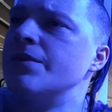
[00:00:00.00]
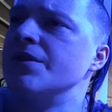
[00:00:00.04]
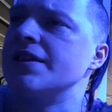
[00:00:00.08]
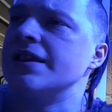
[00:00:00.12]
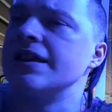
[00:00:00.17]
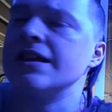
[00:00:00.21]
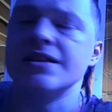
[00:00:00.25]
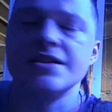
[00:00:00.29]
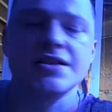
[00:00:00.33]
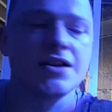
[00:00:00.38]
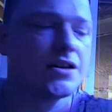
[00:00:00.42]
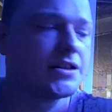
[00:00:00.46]

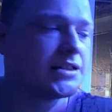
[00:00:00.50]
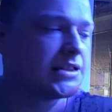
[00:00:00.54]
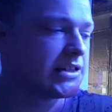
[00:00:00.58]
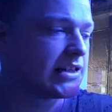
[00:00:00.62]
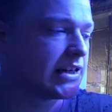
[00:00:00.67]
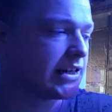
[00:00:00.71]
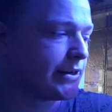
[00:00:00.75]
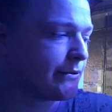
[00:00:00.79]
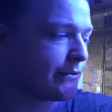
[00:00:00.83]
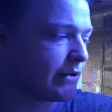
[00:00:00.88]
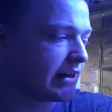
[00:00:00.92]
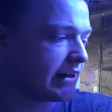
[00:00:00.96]
things I did
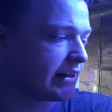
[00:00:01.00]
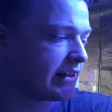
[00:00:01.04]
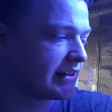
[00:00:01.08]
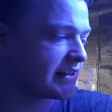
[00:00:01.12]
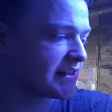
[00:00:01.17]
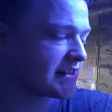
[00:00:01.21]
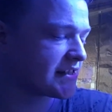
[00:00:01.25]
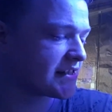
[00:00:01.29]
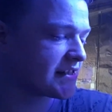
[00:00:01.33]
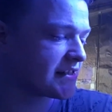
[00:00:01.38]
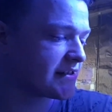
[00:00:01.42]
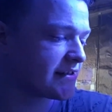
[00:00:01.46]
anyway
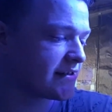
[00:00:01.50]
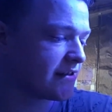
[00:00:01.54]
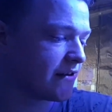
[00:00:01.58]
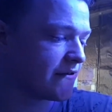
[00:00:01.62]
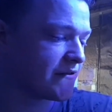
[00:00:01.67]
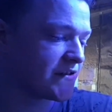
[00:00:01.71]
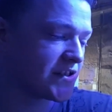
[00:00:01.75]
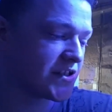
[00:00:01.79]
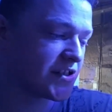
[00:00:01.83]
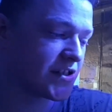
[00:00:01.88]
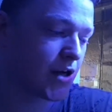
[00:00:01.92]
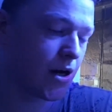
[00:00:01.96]
is I
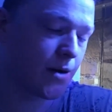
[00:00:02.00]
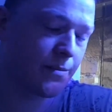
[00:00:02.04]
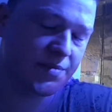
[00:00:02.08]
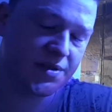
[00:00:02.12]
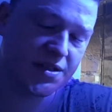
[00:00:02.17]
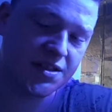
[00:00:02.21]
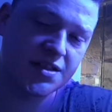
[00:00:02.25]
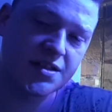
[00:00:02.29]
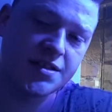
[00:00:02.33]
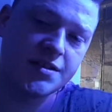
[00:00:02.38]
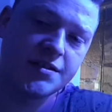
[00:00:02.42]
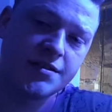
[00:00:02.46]

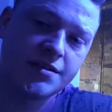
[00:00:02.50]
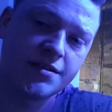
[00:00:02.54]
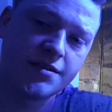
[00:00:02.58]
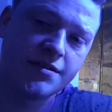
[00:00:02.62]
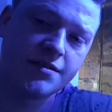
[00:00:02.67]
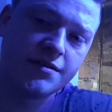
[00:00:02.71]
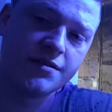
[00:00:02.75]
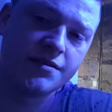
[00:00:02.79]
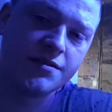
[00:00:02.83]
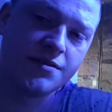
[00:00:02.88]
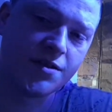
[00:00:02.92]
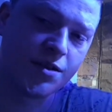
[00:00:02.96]
stopped
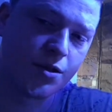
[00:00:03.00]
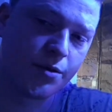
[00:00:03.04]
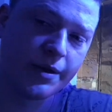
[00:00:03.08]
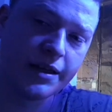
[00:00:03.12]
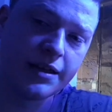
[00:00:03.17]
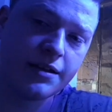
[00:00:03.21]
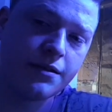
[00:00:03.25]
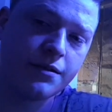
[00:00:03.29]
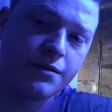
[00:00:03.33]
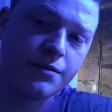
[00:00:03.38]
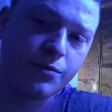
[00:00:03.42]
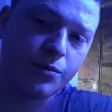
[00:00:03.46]

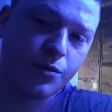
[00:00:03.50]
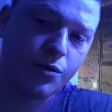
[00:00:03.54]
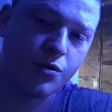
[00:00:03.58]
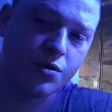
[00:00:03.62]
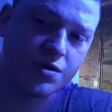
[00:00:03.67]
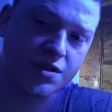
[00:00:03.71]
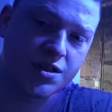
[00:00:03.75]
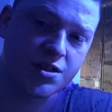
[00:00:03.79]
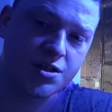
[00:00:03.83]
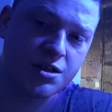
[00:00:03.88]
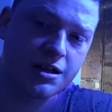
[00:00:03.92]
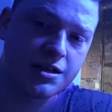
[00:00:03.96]
doing
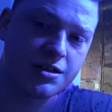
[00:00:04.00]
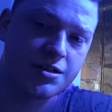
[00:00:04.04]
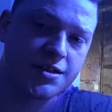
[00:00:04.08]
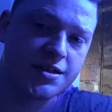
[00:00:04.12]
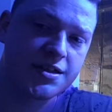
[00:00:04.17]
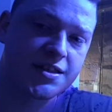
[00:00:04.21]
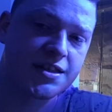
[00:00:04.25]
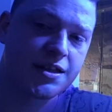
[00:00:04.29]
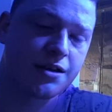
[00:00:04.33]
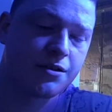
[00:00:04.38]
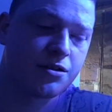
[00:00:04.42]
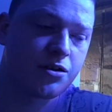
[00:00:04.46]
water
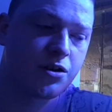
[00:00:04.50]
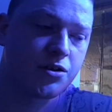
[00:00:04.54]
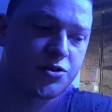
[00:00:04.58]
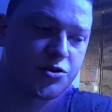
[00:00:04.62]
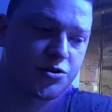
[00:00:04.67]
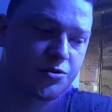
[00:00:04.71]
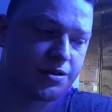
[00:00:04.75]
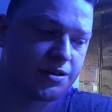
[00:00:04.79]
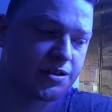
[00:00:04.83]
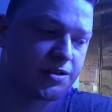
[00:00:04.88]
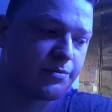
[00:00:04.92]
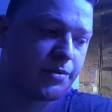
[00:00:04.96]
changes. So
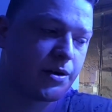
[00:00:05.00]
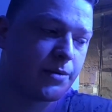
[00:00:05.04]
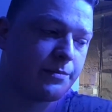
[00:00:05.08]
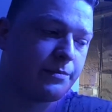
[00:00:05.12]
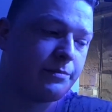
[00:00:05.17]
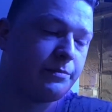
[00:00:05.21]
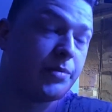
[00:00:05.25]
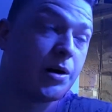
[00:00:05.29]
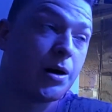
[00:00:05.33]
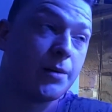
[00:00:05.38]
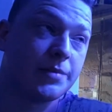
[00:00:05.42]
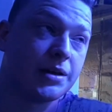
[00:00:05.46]
contrary to
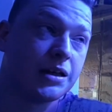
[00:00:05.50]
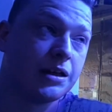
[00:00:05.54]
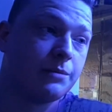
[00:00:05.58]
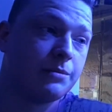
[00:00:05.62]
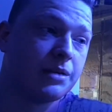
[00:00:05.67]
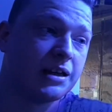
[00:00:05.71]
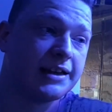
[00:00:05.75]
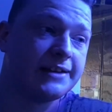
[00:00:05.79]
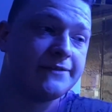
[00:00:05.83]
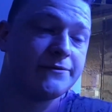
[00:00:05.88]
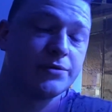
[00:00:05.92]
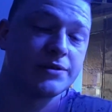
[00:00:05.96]
popular
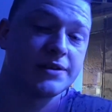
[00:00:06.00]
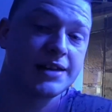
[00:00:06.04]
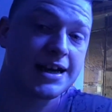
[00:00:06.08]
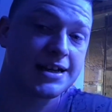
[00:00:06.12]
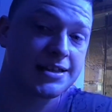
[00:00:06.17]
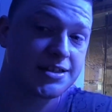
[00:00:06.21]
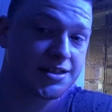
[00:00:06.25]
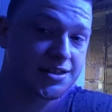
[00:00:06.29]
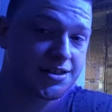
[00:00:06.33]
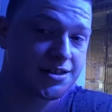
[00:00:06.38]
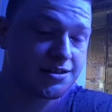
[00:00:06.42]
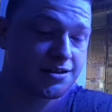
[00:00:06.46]
belief, with
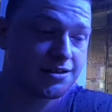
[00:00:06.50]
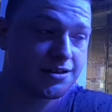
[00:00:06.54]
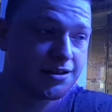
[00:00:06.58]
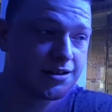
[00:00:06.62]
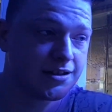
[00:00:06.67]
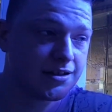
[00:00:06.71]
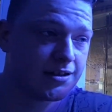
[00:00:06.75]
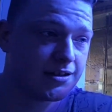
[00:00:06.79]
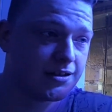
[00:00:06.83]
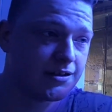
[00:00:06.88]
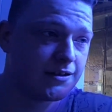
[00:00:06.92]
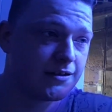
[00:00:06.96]
that's
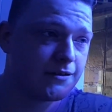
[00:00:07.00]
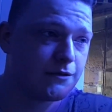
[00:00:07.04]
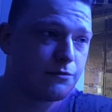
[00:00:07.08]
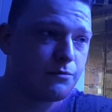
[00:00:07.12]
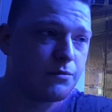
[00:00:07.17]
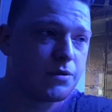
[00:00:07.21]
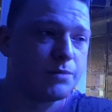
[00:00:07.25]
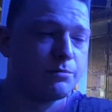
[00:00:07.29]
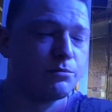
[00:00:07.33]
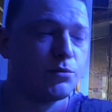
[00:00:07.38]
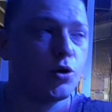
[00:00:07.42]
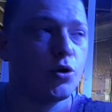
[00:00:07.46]

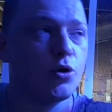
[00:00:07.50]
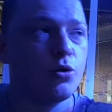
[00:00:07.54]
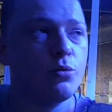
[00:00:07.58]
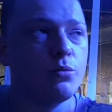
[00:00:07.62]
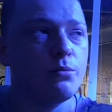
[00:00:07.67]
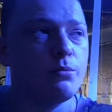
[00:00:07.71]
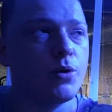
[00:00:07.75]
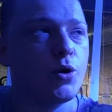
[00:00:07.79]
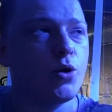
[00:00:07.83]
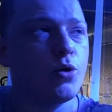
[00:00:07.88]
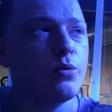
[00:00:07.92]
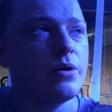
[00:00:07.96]

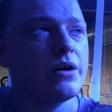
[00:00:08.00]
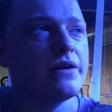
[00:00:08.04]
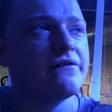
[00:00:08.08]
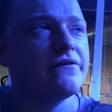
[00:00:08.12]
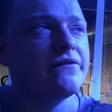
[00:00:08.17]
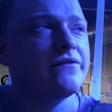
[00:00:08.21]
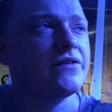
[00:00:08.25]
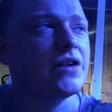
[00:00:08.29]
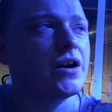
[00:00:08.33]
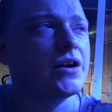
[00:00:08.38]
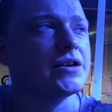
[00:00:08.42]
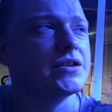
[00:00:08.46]
more
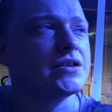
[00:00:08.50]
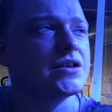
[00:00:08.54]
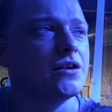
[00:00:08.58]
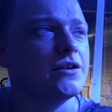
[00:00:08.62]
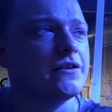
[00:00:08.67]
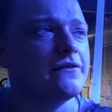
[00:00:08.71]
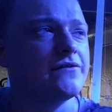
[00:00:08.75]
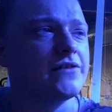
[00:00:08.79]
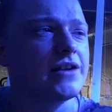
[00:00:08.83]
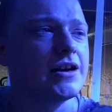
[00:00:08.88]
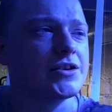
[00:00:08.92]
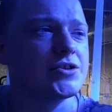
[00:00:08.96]
with like
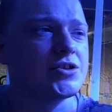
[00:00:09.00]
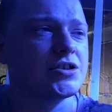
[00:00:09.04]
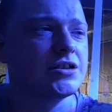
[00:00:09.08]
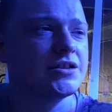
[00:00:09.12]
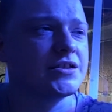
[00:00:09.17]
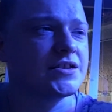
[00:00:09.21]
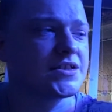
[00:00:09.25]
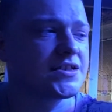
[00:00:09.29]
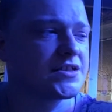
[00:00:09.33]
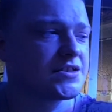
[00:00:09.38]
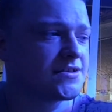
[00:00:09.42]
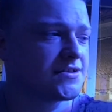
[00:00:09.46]

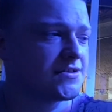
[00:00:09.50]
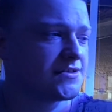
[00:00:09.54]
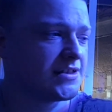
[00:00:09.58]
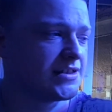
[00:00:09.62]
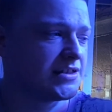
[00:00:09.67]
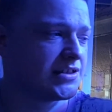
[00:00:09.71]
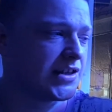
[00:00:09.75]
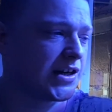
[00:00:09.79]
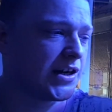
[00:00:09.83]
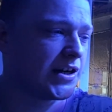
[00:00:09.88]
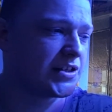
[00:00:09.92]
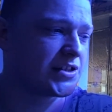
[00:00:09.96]
dinoflagellates
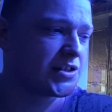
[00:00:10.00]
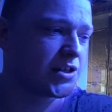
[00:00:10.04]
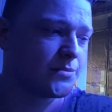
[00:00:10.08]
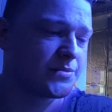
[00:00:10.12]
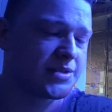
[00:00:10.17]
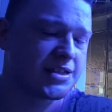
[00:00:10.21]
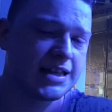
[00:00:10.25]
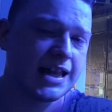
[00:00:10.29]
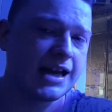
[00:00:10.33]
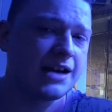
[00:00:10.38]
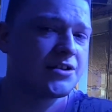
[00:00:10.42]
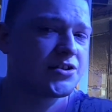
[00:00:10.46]
and
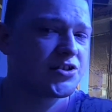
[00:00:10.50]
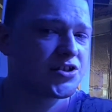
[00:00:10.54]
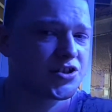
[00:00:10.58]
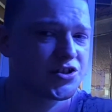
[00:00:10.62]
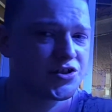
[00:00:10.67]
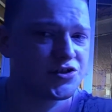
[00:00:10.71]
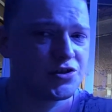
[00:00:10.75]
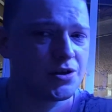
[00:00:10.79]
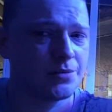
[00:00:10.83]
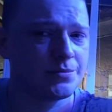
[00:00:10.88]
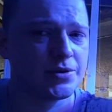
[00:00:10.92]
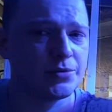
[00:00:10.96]
diatoms and that, I just
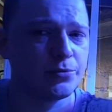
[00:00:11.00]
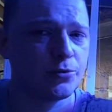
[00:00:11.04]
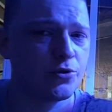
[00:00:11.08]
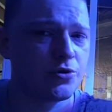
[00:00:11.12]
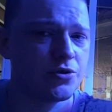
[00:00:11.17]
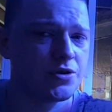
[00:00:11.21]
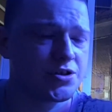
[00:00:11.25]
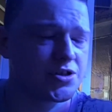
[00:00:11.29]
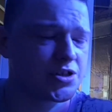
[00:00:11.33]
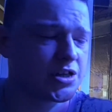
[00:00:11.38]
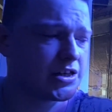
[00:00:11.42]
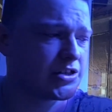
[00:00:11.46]
stopped the
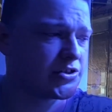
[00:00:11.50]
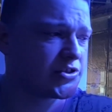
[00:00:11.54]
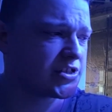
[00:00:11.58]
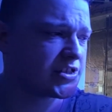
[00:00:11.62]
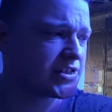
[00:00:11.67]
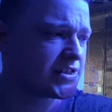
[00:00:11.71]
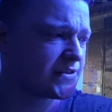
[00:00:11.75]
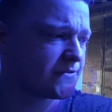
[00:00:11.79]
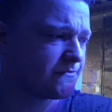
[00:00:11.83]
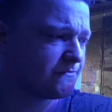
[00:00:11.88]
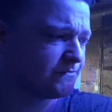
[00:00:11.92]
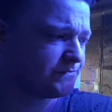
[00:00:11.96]
water changes